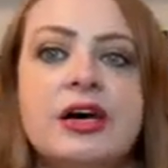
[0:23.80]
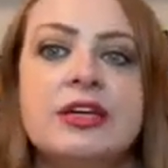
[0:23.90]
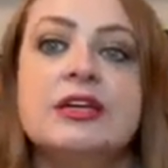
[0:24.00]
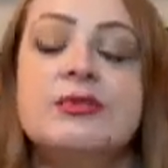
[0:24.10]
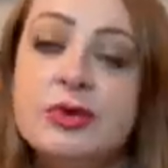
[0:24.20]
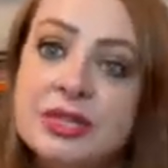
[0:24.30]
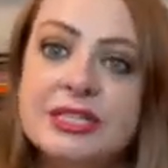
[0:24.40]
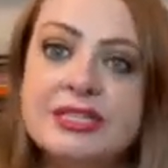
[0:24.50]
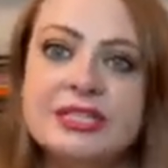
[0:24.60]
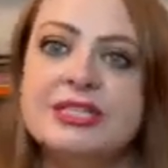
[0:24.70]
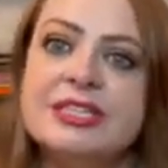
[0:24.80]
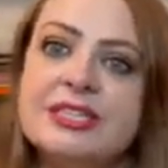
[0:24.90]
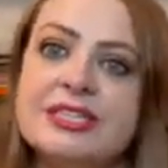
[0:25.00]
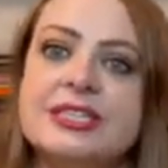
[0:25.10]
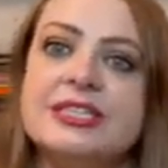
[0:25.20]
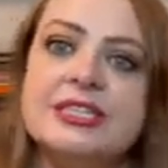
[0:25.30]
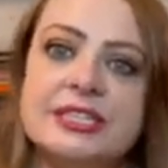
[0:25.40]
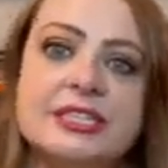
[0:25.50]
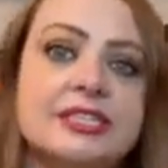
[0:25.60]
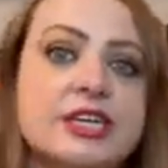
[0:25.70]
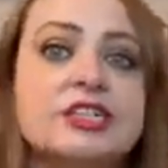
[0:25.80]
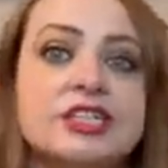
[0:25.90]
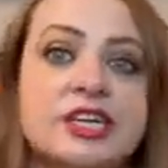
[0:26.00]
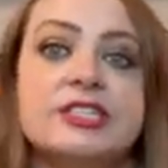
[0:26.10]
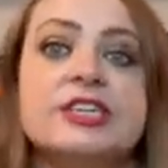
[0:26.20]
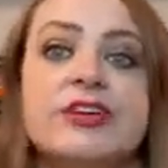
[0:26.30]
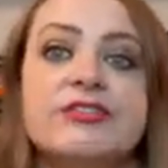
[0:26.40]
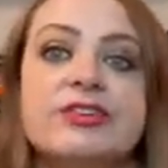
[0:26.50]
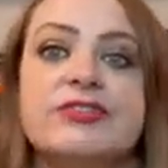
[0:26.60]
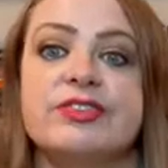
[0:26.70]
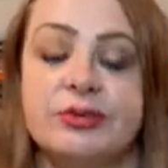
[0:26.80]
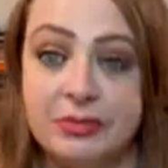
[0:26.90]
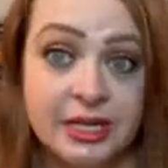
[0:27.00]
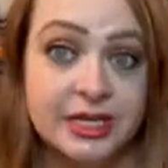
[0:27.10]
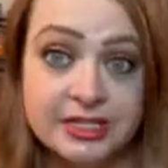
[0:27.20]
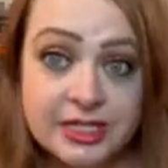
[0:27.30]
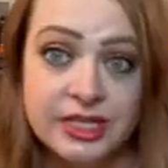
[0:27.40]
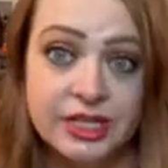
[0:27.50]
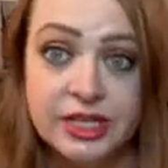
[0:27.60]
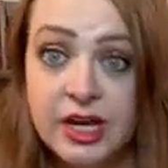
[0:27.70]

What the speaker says: well, let's discuss Chantel for a few minutes here.